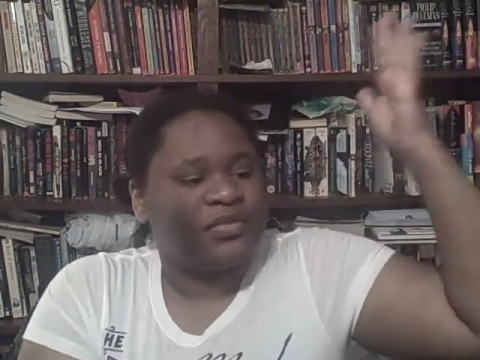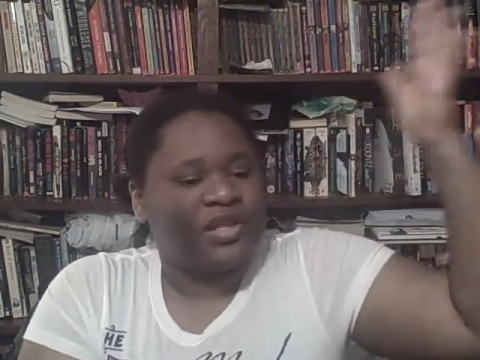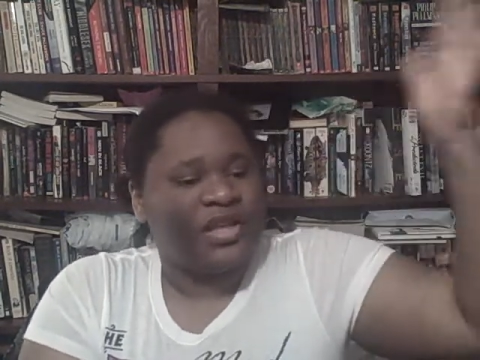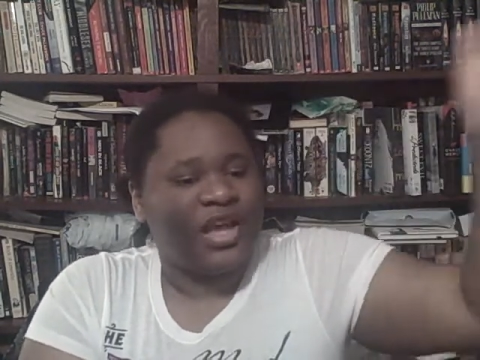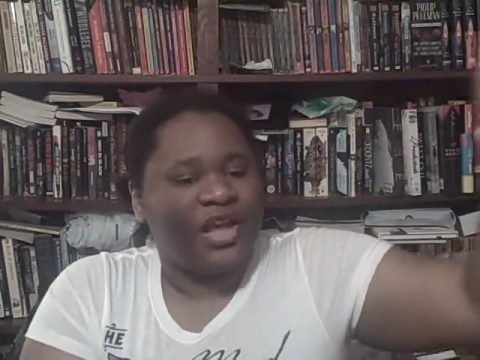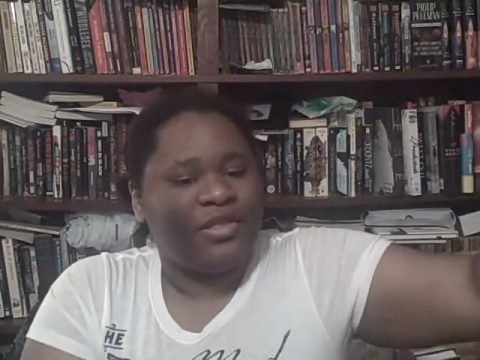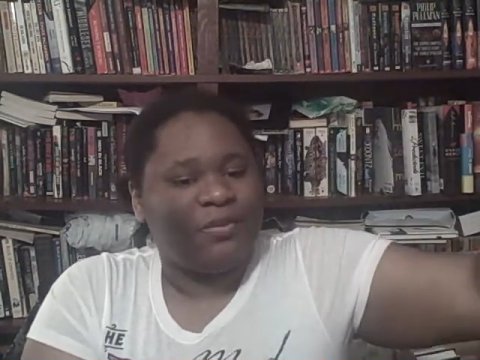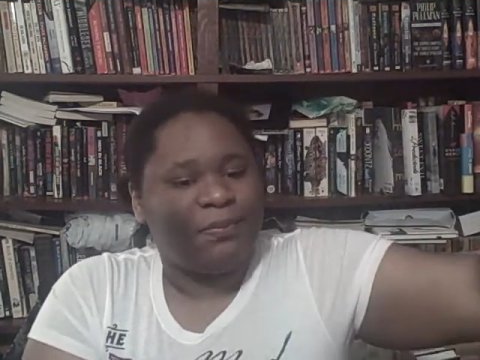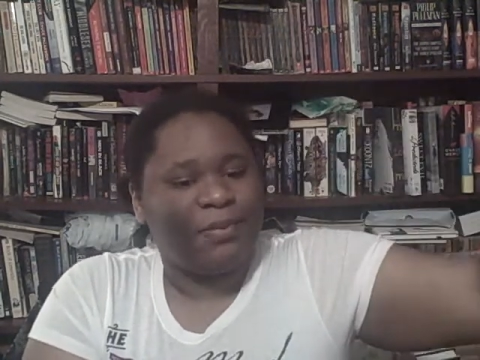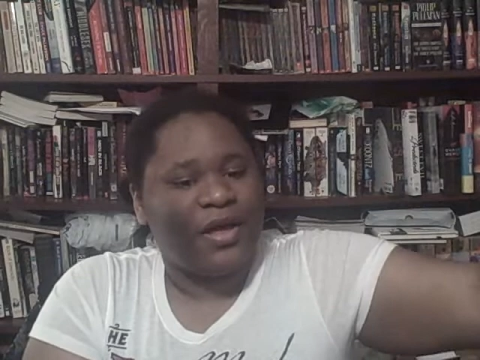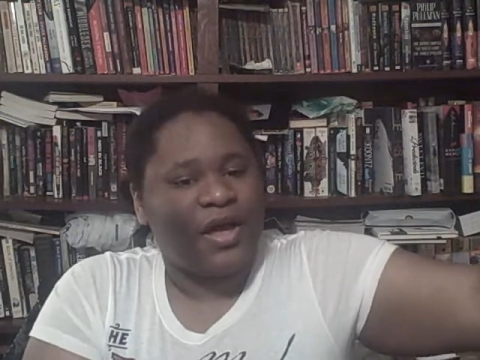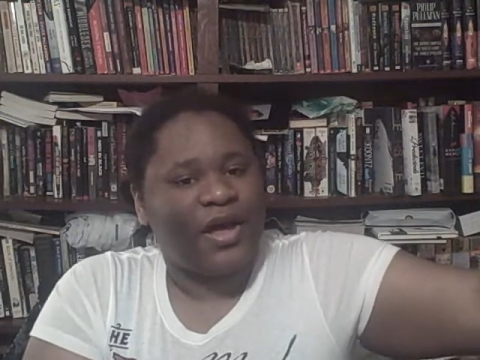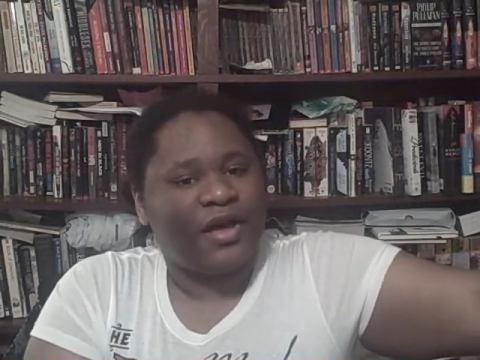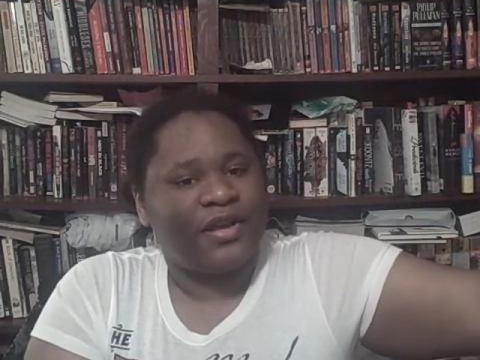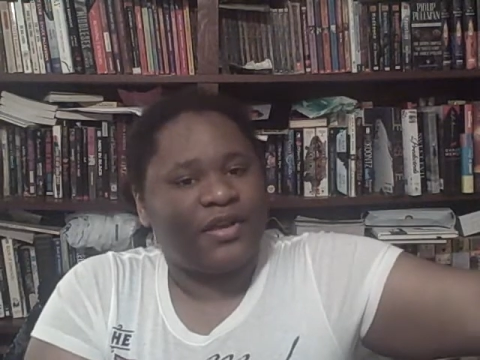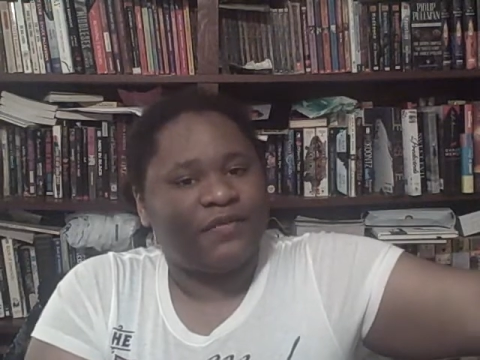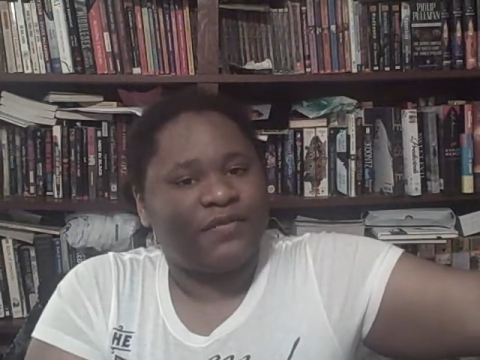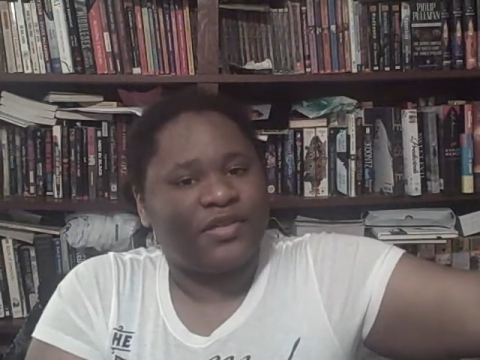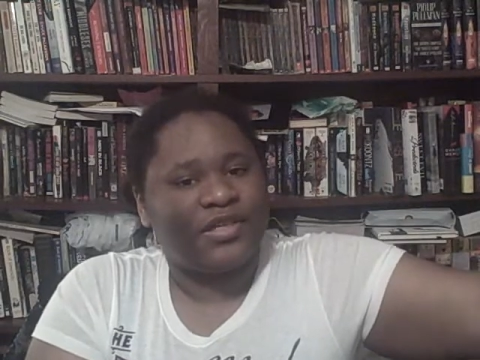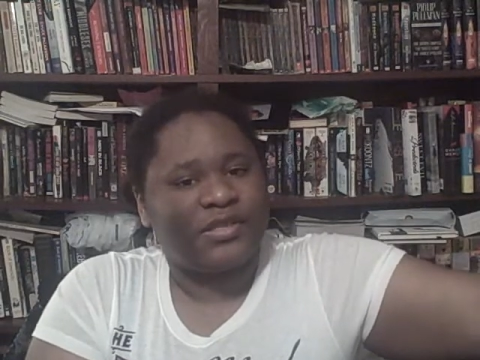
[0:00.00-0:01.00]
Now, the
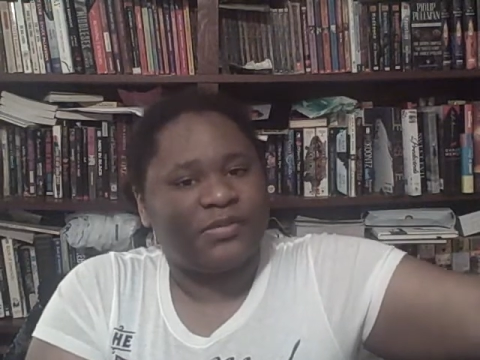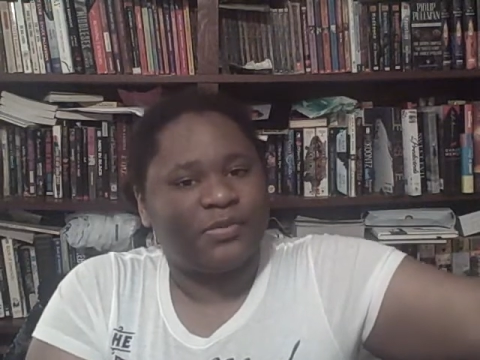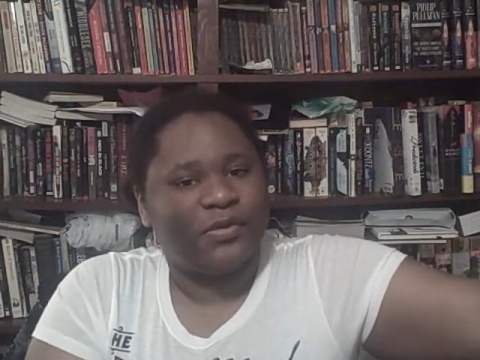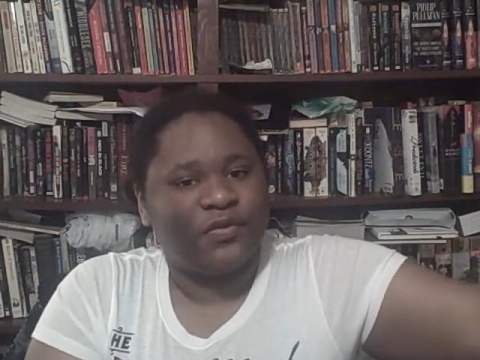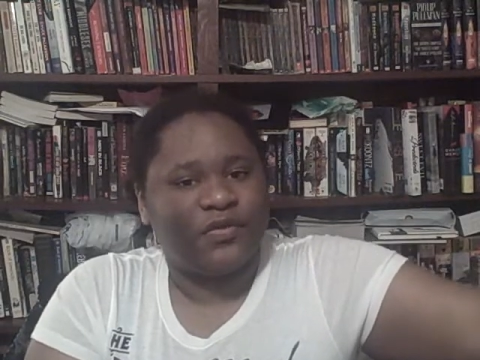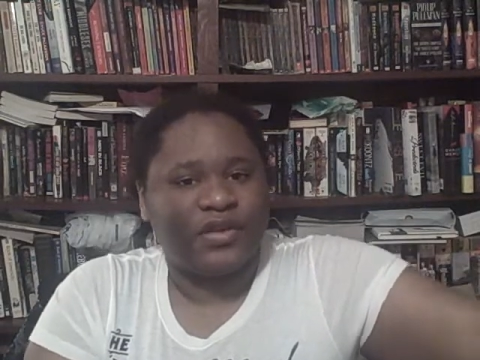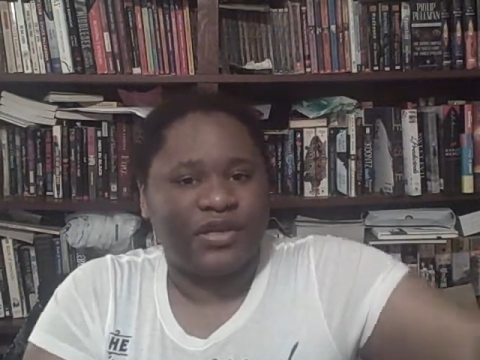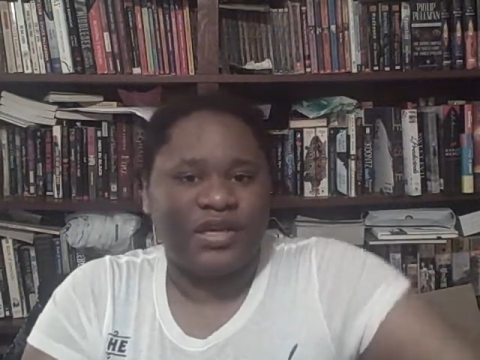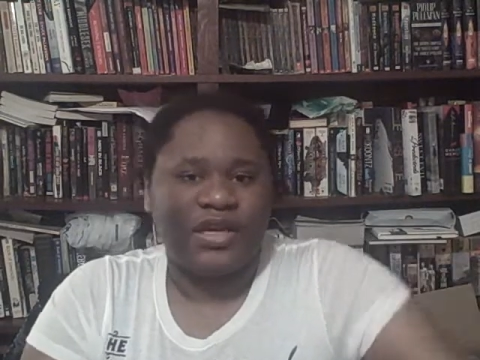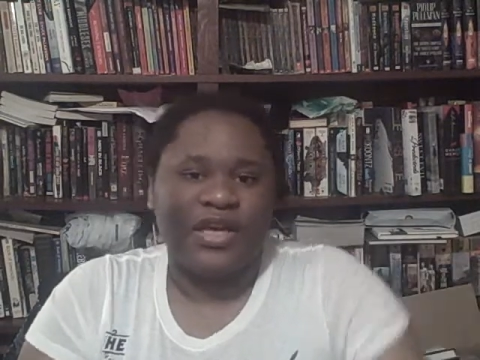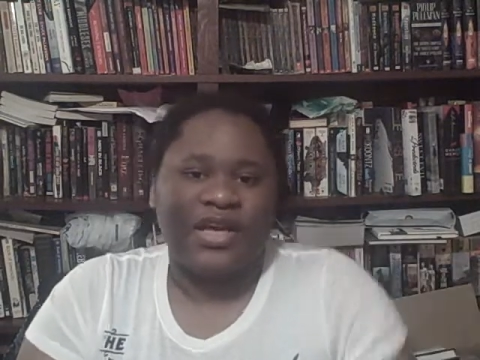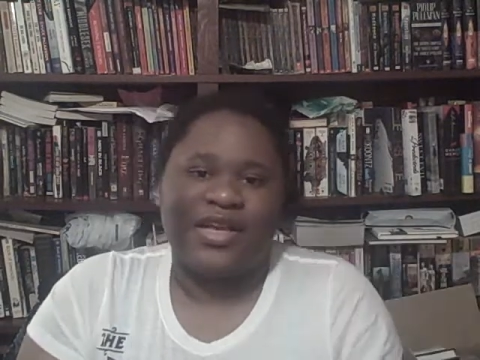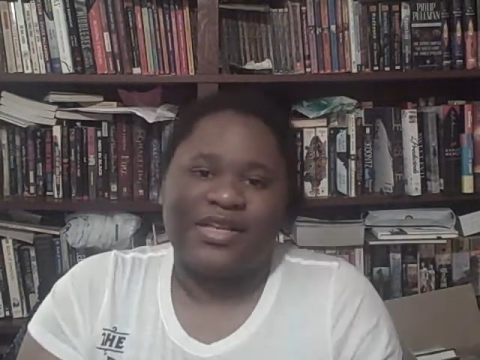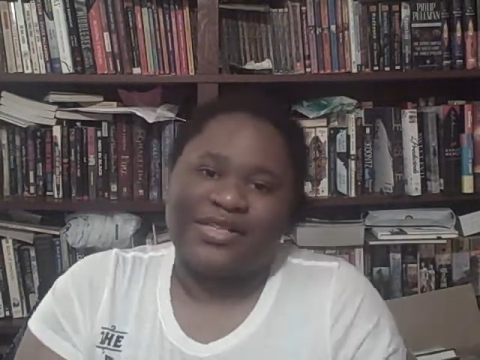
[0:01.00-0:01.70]
plot of this movie